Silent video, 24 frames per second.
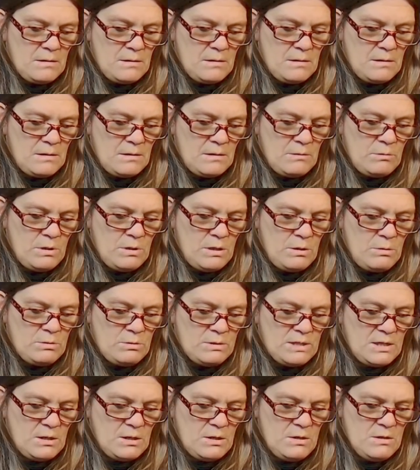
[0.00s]
That will
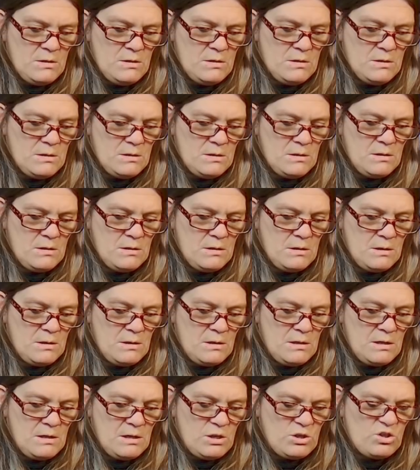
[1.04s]
hold it on.
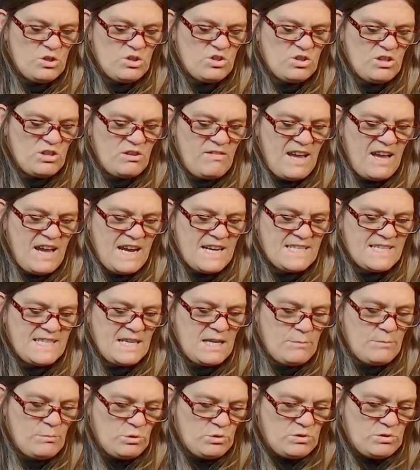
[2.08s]
Just sort of hide
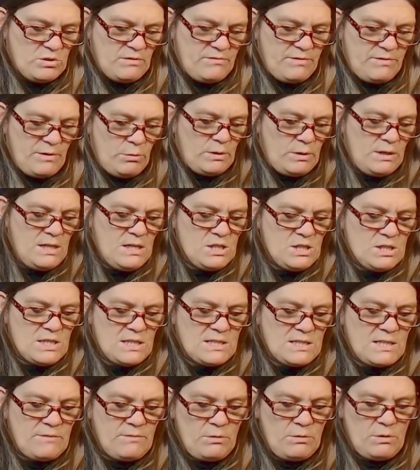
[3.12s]
it amongst the foliage.
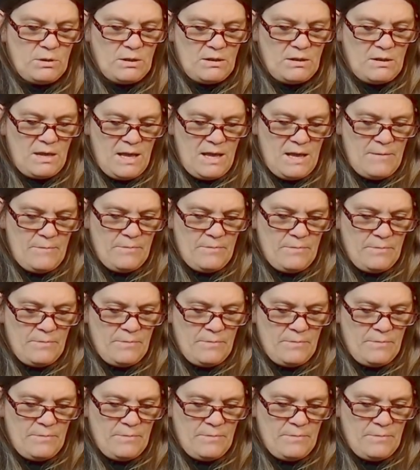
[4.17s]
Let's have a look at that.